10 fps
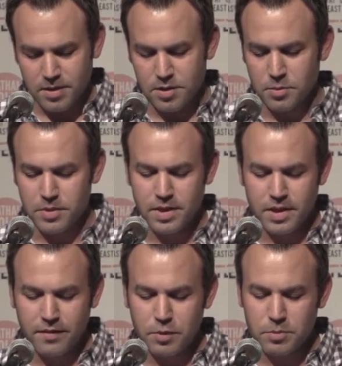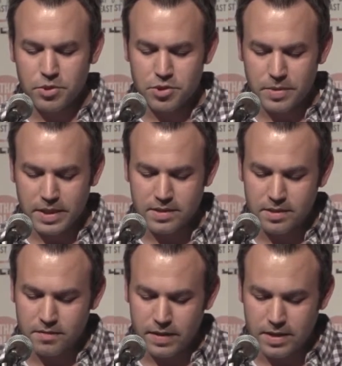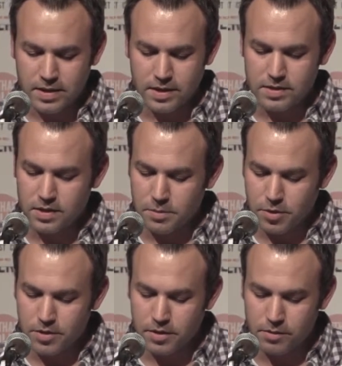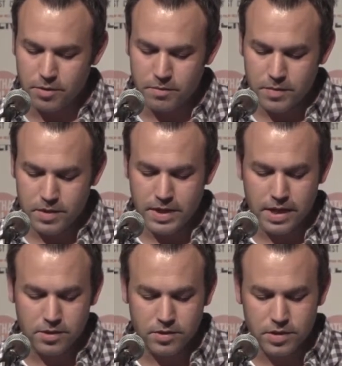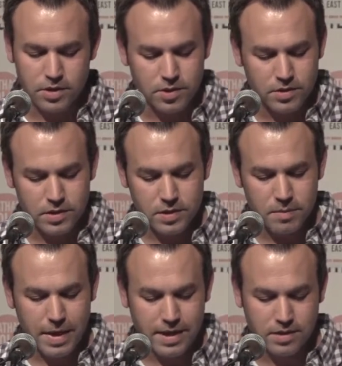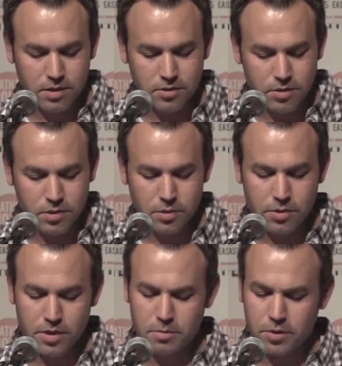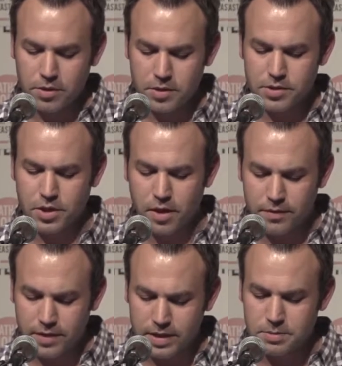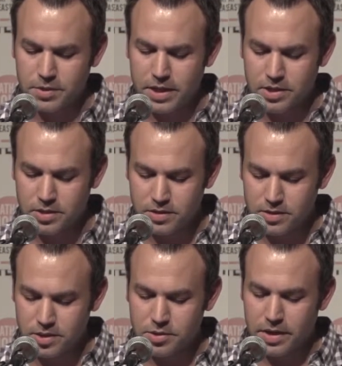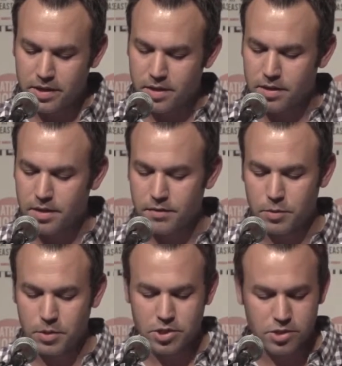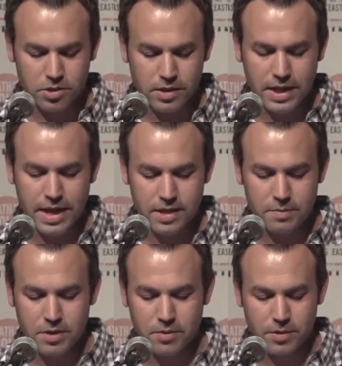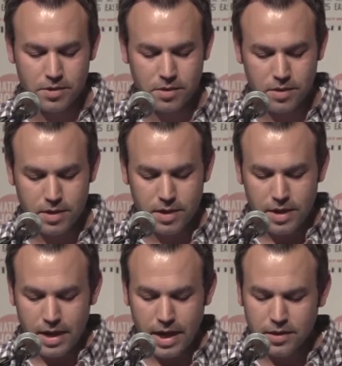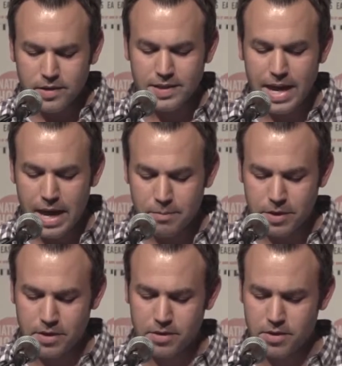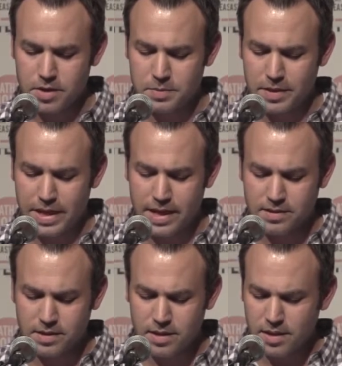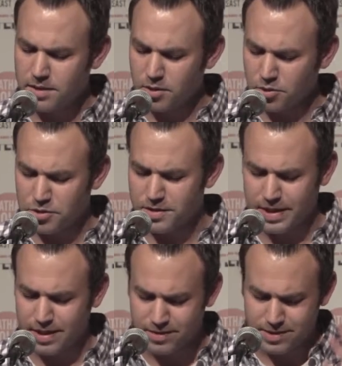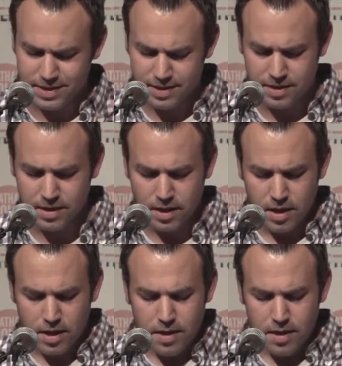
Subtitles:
There were the inevitable shrieks and faintings in the birthing room, doctors and nurses passing through the door in a blur to offer explanations, to try to uncover what surely had to be a riddle. "How did this happen?" her husband asked. "The ultrasounds didn't..."